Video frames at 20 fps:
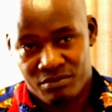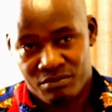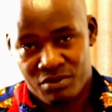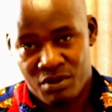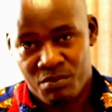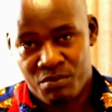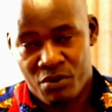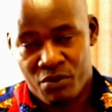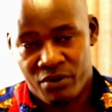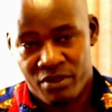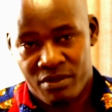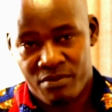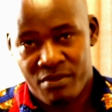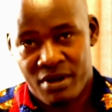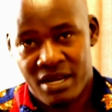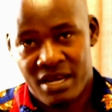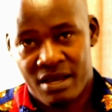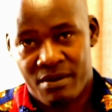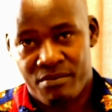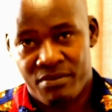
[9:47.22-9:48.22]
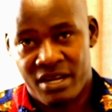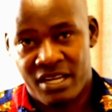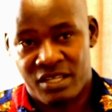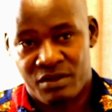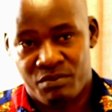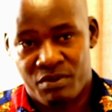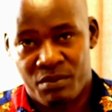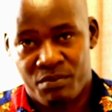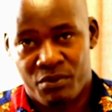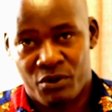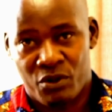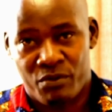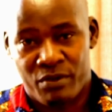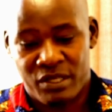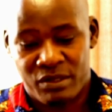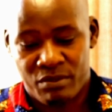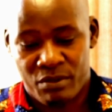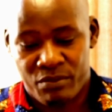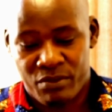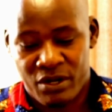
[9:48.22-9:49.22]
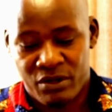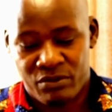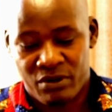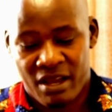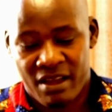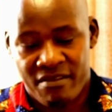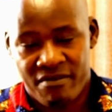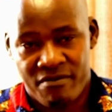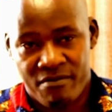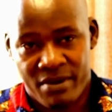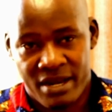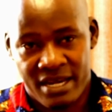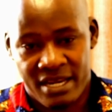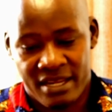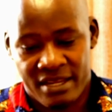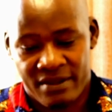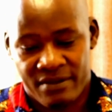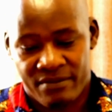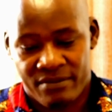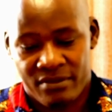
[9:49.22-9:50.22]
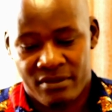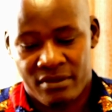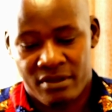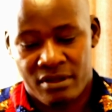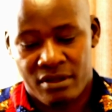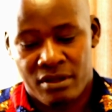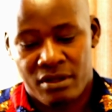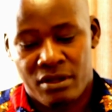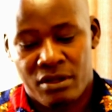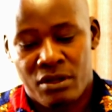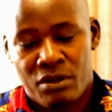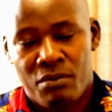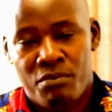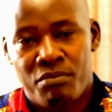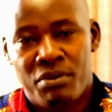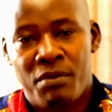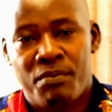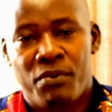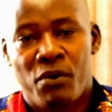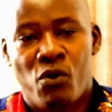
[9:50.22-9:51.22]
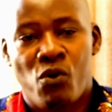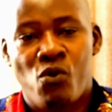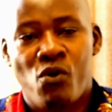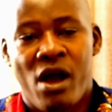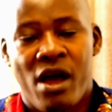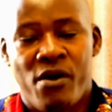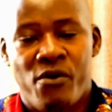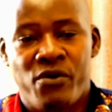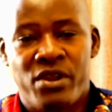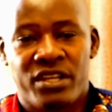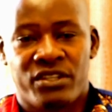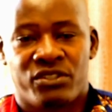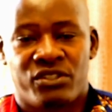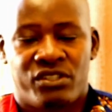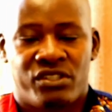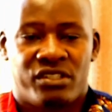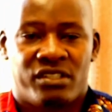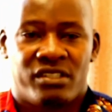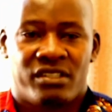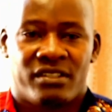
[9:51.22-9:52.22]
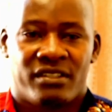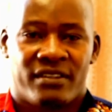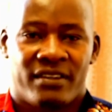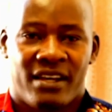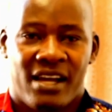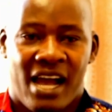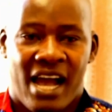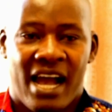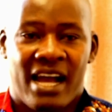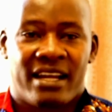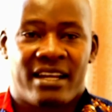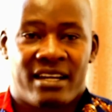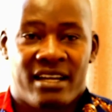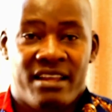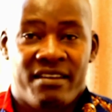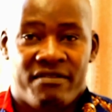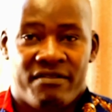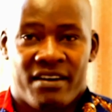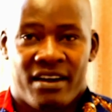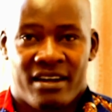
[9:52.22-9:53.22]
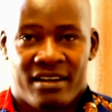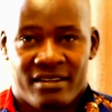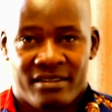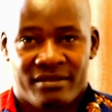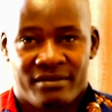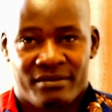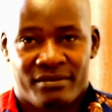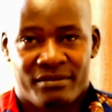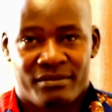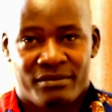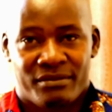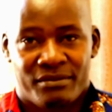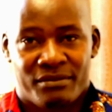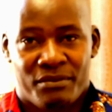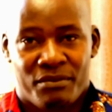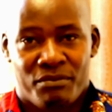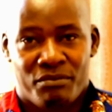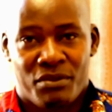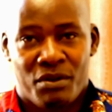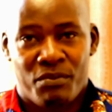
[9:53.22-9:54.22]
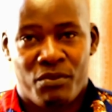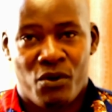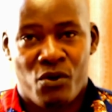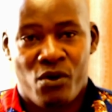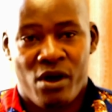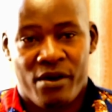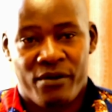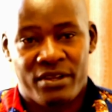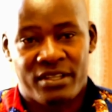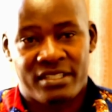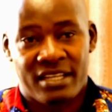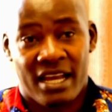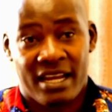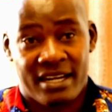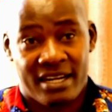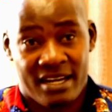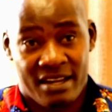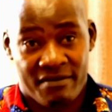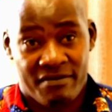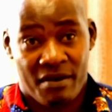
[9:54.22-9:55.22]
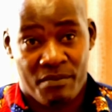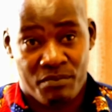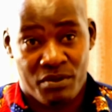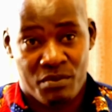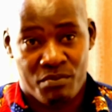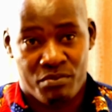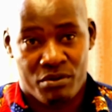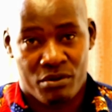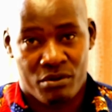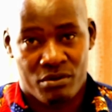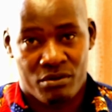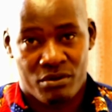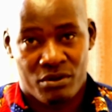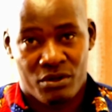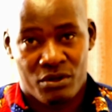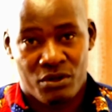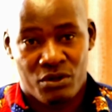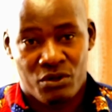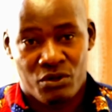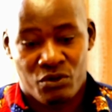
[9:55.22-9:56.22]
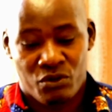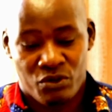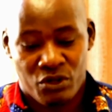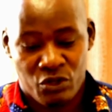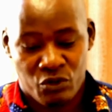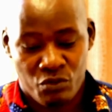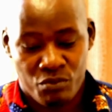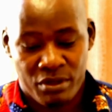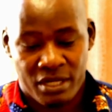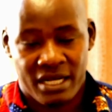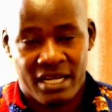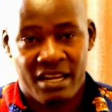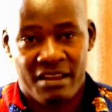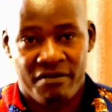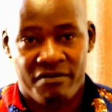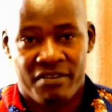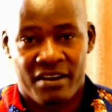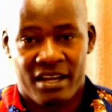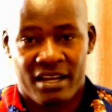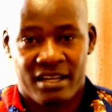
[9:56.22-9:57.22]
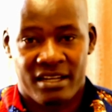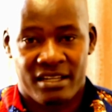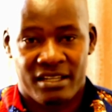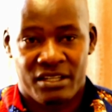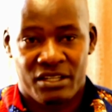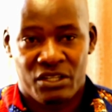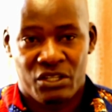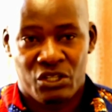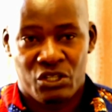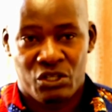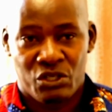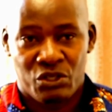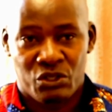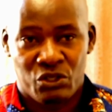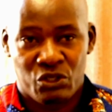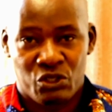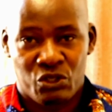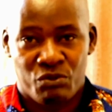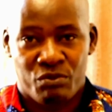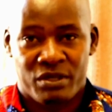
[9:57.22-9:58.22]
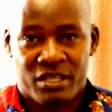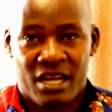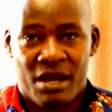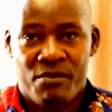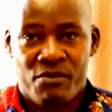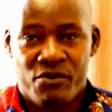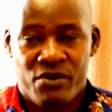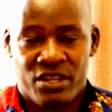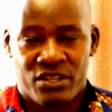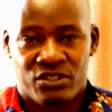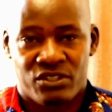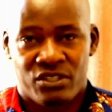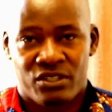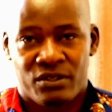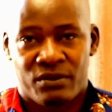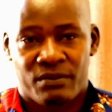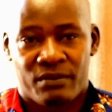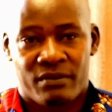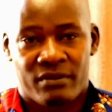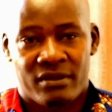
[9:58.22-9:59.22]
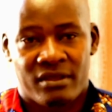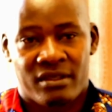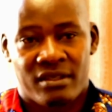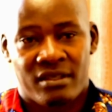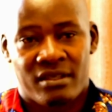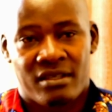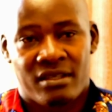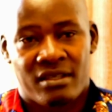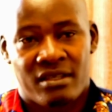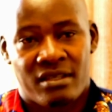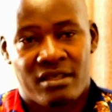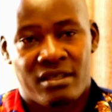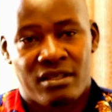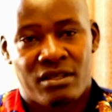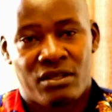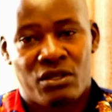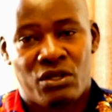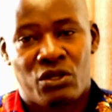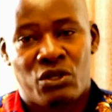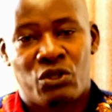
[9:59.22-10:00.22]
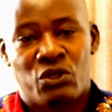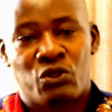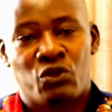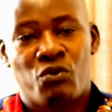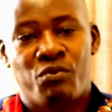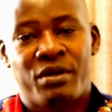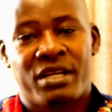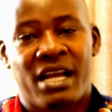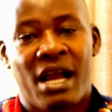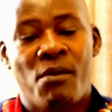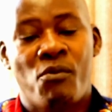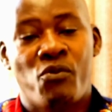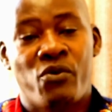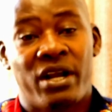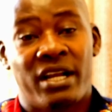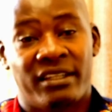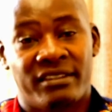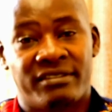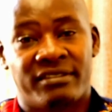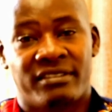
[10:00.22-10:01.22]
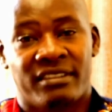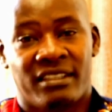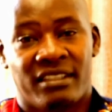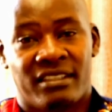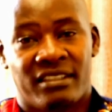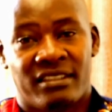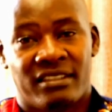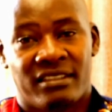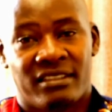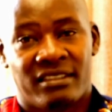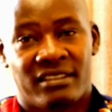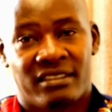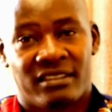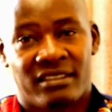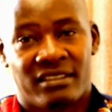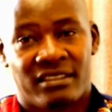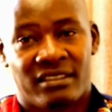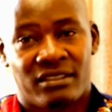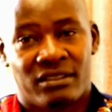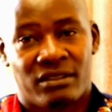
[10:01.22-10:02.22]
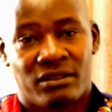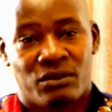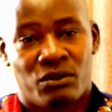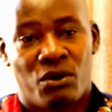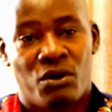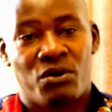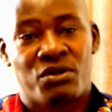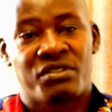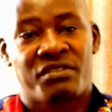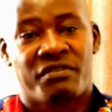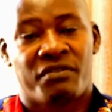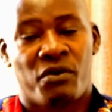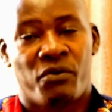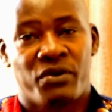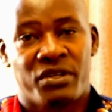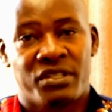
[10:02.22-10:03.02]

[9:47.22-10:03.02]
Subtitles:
People with money are bright people. You must be bright to have money. People who are rich are clever. People who are rich are clever people. You need to be clever to become rich. To become wealthy calls for